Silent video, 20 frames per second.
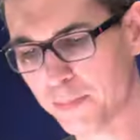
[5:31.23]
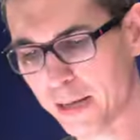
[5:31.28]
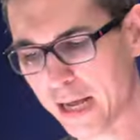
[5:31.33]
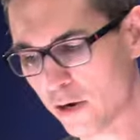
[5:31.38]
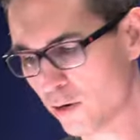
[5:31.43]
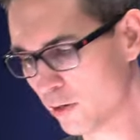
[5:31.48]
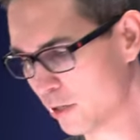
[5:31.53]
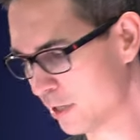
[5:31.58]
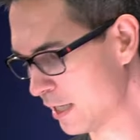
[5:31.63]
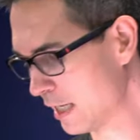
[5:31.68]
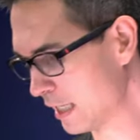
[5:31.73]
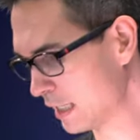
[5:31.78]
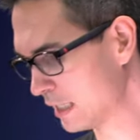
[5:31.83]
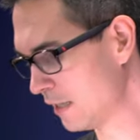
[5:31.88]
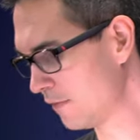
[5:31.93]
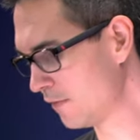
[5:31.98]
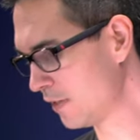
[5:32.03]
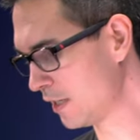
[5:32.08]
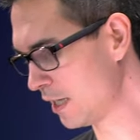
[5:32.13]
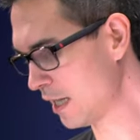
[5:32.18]
power
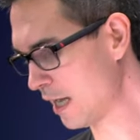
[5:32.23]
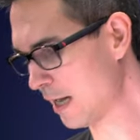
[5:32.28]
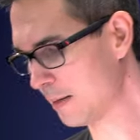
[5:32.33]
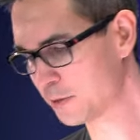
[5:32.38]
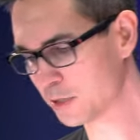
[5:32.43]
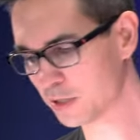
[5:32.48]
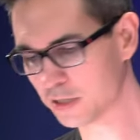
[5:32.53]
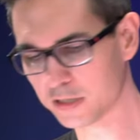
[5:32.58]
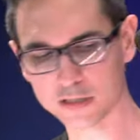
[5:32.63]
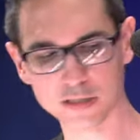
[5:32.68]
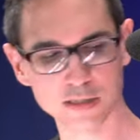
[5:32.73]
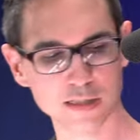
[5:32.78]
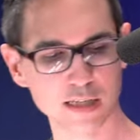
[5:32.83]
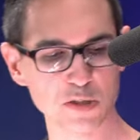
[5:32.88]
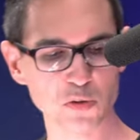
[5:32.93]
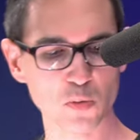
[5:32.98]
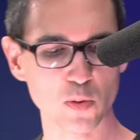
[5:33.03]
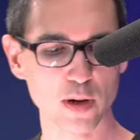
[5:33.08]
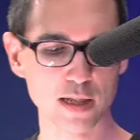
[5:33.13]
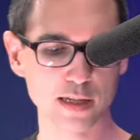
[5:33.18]
connectivity options
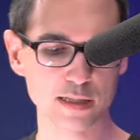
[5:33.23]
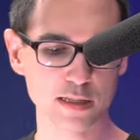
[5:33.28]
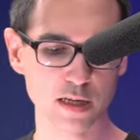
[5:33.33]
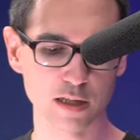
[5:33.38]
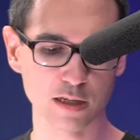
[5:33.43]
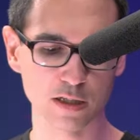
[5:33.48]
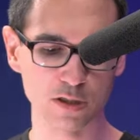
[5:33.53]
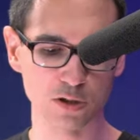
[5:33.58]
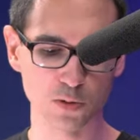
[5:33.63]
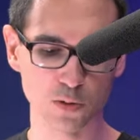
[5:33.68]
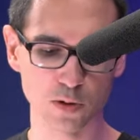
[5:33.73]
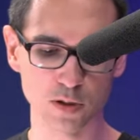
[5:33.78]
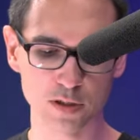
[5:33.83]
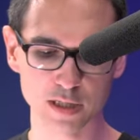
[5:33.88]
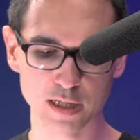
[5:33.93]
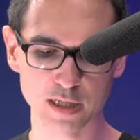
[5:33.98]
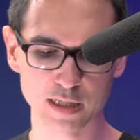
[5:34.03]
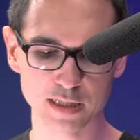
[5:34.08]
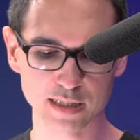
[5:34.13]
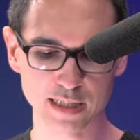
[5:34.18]
as well as all the
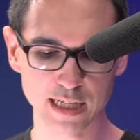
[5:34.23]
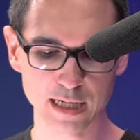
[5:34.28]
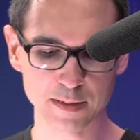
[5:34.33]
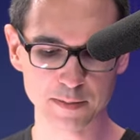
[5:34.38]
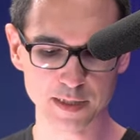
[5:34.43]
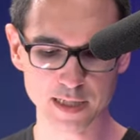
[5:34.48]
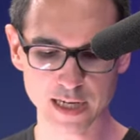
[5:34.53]
controls on the same